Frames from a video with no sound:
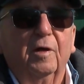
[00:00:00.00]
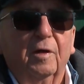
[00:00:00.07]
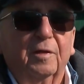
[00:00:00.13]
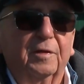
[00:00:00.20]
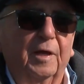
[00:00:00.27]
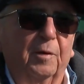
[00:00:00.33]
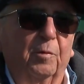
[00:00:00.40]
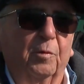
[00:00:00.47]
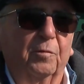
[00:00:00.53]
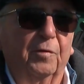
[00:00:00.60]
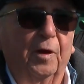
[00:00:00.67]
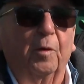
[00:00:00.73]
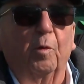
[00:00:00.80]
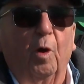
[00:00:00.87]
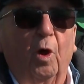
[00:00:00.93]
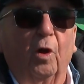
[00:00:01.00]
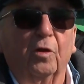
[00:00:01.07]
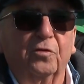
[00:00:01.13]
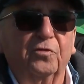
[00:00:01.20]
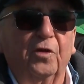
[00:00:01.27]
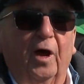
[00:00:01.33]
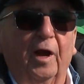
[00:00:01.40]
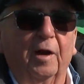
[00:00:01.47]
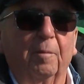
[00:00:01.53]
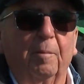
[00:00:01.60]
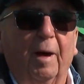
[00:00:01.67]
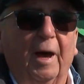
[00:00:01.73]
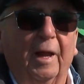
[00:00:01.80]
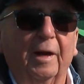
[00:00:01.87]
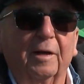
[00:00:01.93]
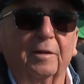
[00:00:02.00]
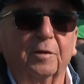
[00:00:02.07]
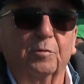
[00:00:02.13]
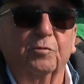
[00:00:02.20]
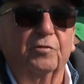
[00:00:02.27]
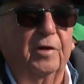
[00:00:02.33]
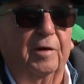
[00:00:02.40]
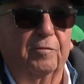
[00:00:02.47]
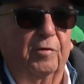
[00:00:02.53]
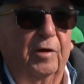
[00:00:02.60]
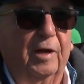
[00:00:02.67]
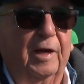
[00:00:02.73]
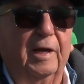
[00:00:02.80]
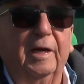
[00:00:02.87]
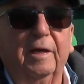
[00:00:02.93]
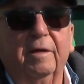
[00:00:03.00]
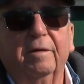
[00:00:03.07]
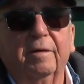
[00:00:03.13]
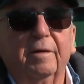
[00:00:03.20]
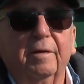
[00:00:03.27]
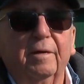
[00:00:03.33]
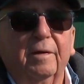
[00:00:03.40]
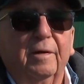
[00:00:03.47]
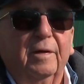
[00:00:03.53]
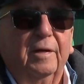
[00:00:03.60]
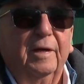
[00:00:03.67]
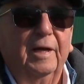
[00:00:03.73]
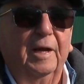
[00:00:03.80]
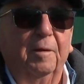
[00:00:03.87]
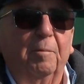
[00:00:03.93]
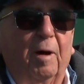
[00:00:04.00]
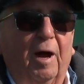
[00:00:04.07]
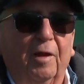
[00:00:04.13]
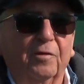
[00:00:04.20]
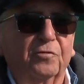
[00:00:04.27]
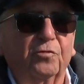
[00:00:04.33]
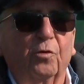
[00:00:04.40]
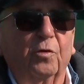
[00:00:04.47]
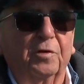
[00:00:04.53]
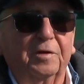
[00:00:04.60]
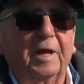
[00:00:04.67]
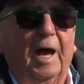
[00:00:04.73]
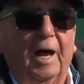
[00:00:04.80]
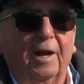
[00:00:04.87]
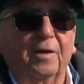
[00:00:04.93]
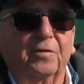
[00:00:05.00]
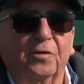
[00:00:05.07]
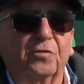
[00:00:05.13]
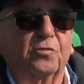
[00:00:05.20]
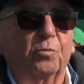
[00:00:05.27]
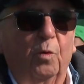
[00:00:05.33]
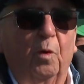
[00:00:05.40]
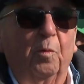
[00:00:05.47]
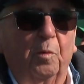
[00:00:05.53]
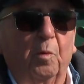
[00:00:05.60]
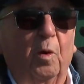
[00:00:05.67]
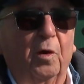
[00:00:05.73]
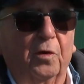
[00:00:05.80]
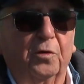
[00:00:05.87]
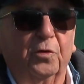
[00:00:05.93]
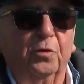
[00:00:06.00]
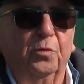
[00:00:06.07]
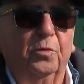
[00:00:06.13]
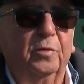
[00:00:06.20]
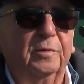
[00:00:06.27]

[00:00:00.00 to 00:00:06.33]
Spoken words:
they were all excited about it, and there was never anybody that sort of doubted this is what we want to do.